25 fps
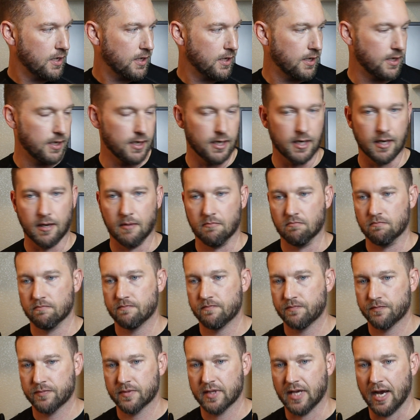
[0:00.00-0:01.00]

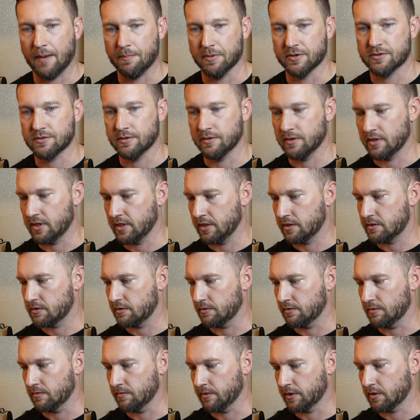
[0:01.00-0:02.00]
the opportunity to